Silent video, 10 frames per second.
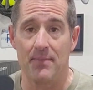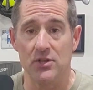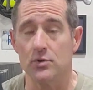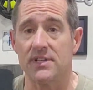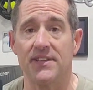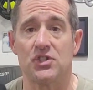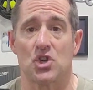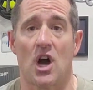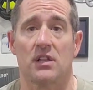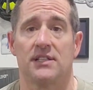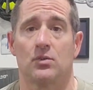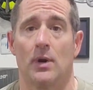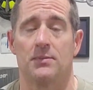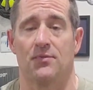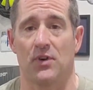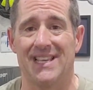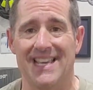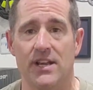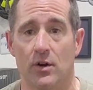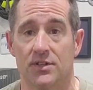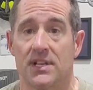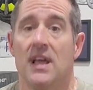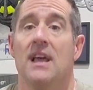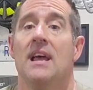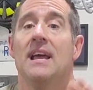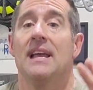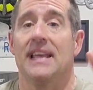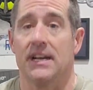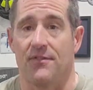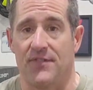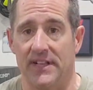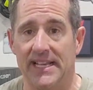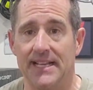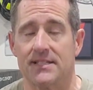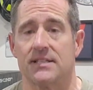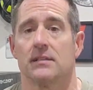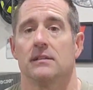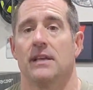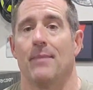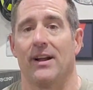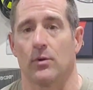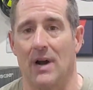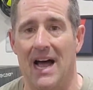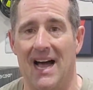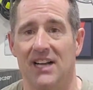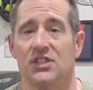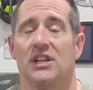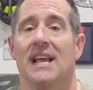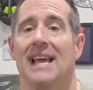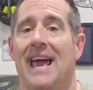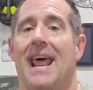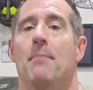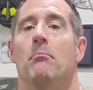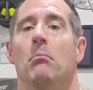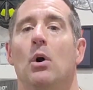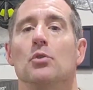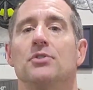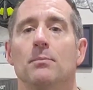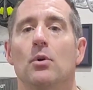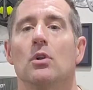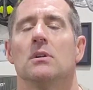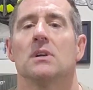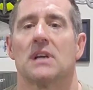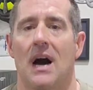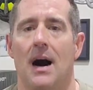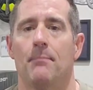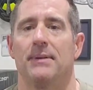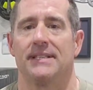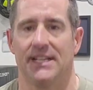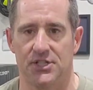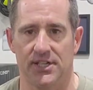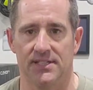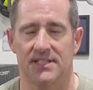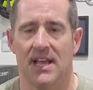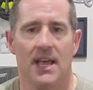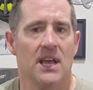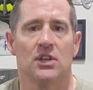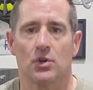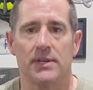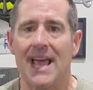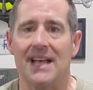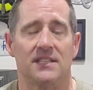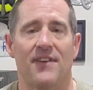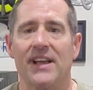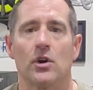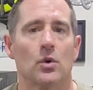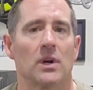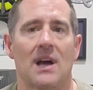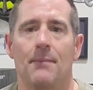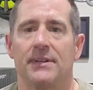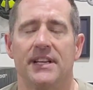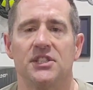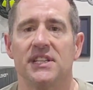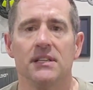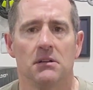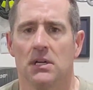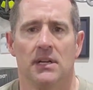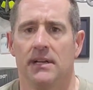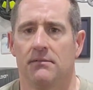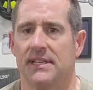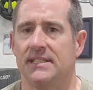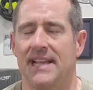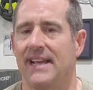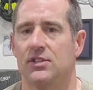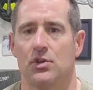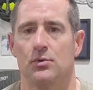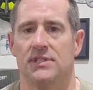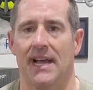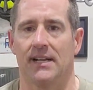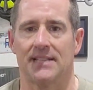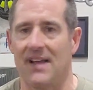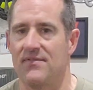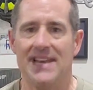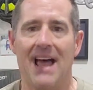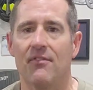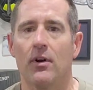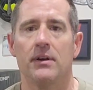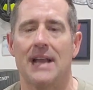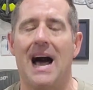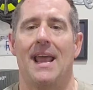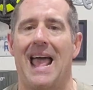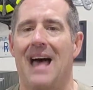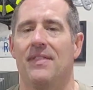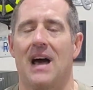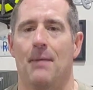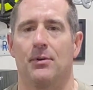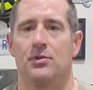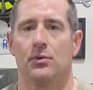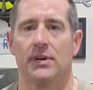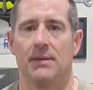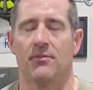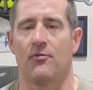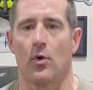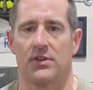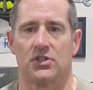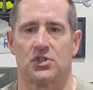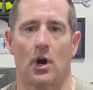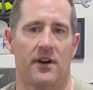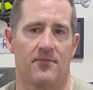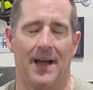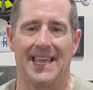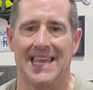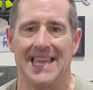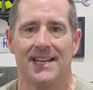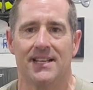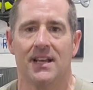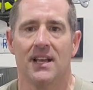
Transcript: been using these chalkless grips for years in affiliates, in my garage, and at multiple competitions. So yes, if I go to a competition, this takes 2 seconds. I've never not had the opportunity before the start of my heat